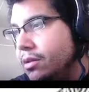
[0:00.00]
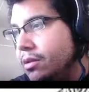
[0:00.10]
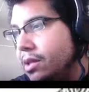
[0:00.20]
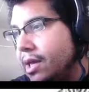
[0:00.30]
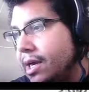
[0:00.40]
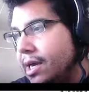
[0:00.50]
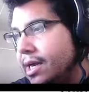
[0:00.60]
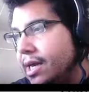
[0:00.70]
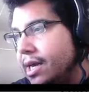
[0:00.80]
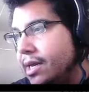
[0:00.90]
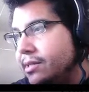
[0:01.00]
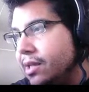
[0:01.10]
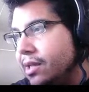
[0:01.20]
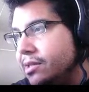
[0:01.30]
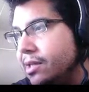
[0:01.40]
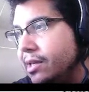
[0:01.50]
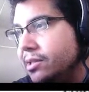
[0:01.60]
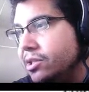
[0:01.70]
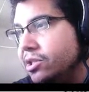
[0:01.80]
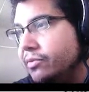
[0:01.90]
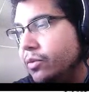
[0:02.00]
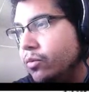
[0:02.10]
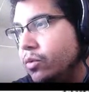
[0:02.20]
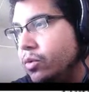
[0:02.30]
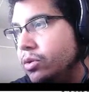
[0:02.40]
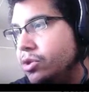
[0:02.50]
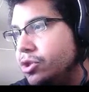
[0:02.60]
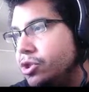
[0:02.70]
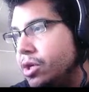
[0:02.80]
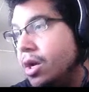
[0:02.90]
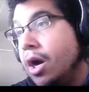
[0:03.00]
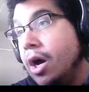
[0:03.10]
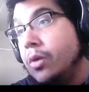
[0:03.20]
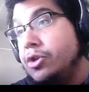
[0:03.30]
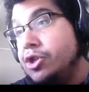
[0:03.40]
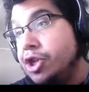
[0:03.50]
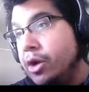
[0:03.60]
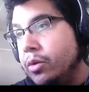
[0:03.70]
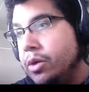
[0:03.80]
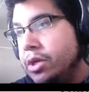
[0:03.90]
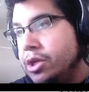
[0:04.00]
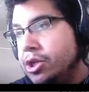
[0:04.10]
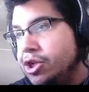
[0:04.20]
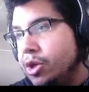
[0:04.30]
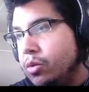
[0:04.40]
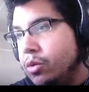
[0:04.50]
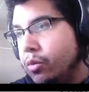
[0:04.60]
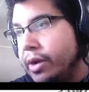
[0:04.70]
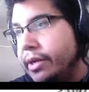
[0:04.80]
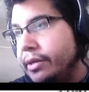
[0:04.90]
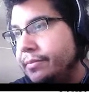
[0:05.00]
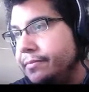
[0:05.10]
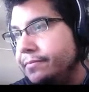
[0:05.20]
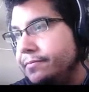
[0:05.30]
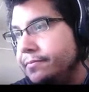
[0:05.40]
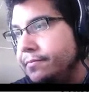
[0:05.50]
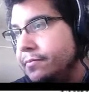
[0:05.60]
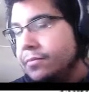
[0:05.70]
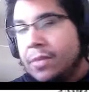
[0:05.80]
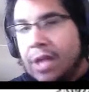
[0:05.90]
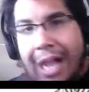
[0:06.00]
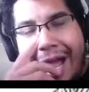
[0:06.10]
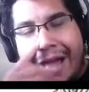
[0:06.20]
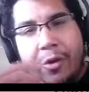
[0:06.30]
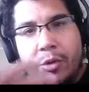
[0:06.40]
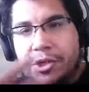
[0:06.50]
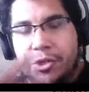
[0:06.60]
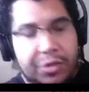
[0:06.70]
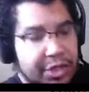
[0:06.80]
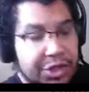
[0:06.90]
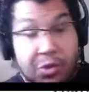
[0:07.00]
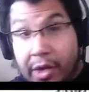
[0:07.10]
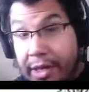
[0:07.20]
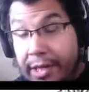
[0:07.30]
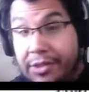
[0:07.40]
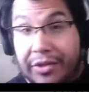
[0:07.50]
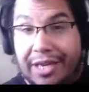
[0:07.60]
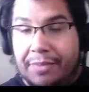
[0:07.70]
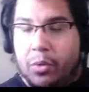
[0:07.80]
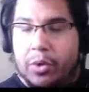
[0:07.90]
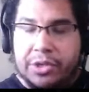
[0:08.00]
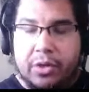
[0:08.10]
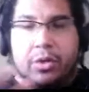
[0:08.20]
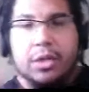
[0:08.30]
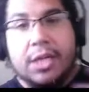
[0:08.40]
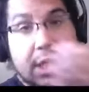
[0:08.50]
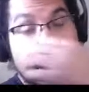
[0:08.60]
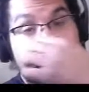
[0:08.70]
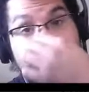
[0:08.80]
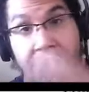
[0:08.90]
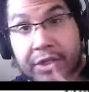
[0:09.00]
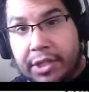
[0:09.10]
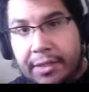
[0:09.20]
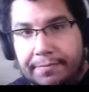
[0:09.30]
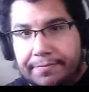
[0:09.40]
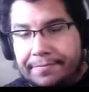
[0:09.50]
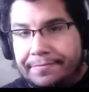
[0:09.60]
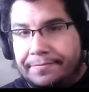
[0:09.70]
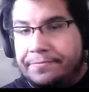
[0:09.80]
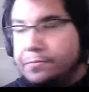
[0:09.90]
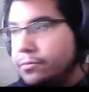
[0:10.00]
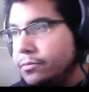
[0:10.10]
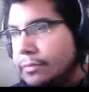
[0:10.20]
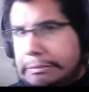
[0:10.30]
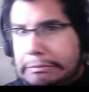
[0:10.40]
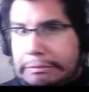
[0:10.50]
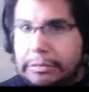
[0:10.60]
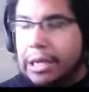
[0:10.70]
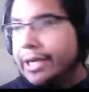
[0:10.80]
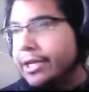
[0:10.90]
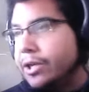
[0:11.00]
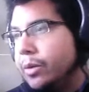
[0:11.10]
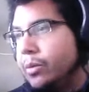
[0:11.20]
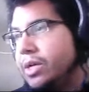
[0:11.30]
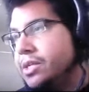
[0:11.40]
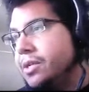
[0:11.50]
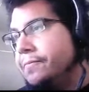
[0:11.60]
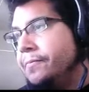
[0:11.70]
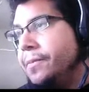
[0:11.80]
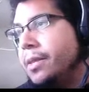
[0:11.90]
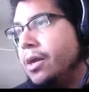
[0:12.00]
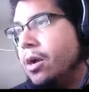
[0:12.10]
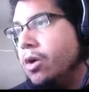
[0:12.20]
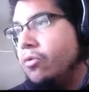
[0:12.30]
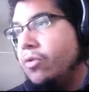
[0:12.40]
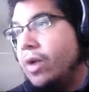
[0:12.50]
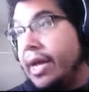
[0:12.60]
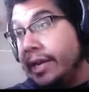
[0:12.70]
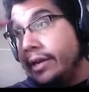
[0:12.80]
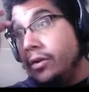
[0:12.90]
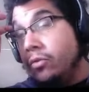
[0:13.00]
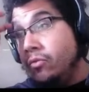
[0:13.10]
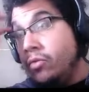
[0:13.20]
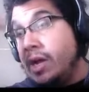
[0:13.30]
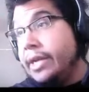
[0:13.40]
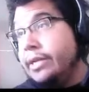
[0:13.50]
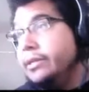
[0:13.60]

Lock guides, lock slices, view rulers. Oh, show grid. I always use the shortcut keys on the keyboard, so unfortunately I didn't know what it was. Alright, alright.